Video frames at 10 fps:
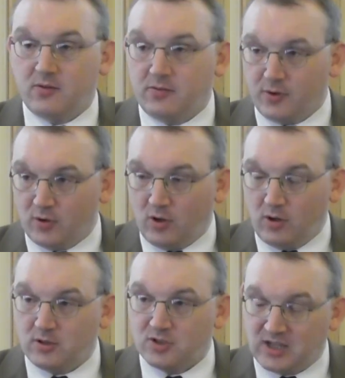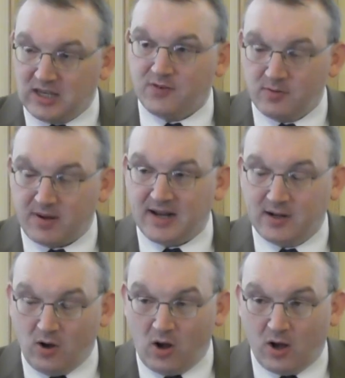they're laws given by
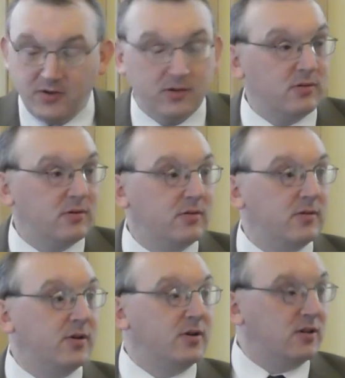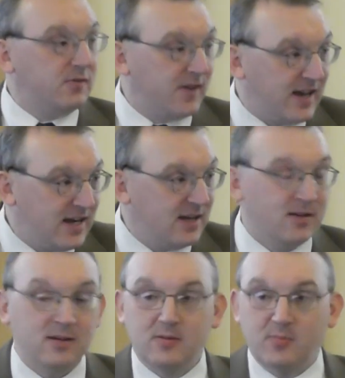God, they're divine
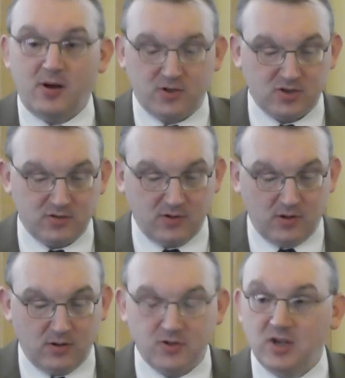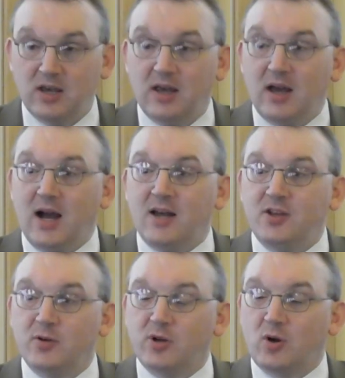positive laws, and
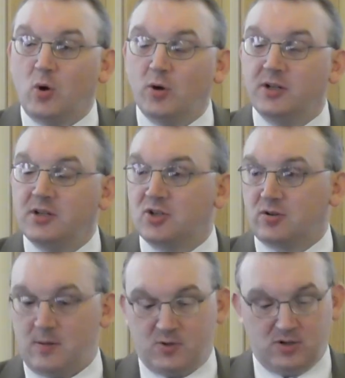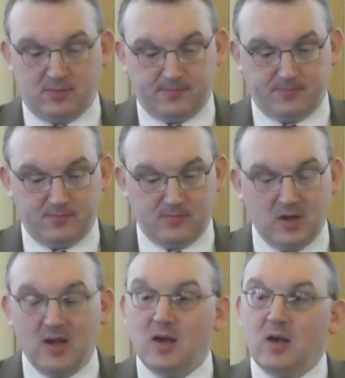they're recorded in Scripture.
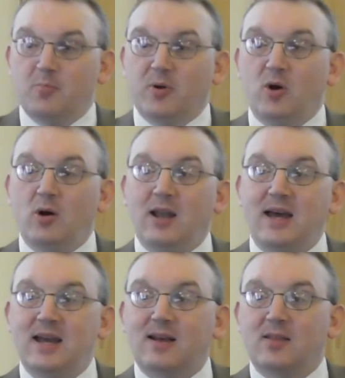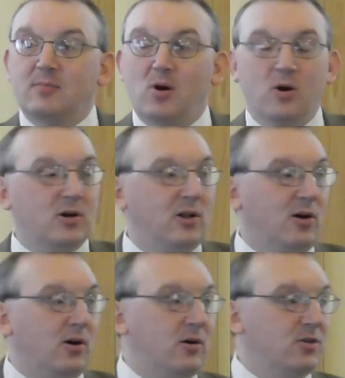But unlike the moral
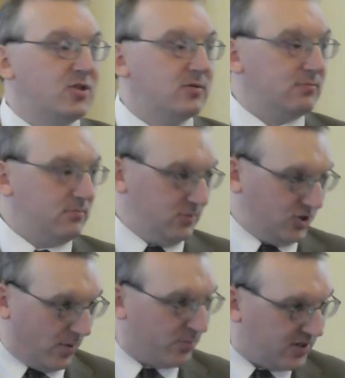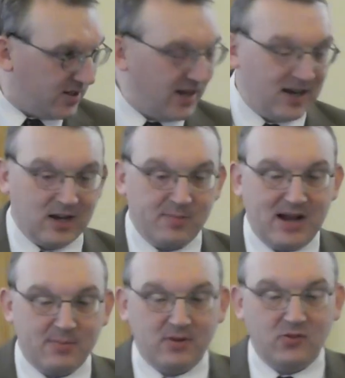laws summed in the Ten
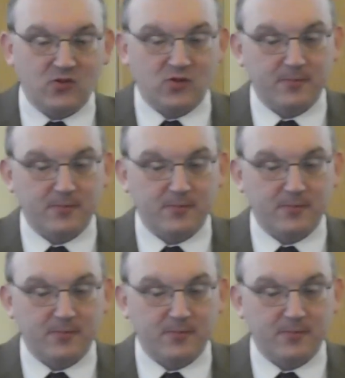Commandments,